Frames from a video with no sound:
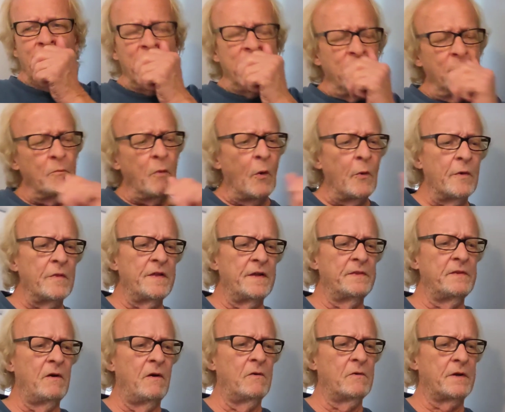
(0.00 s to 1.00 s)
More
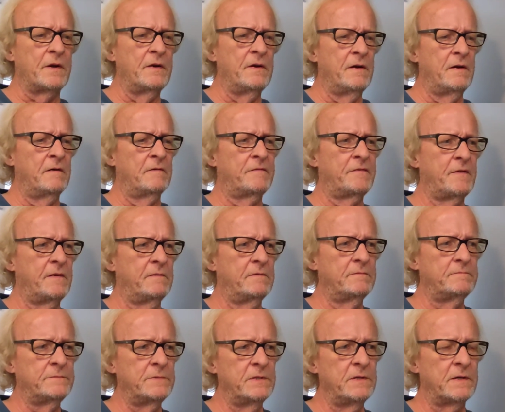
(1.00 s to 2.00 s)
than long enough,
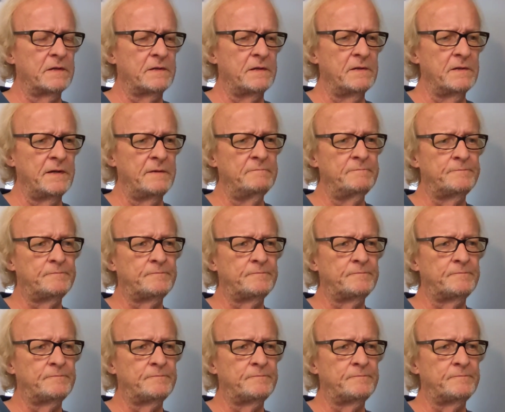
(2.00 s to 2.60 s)
luckily.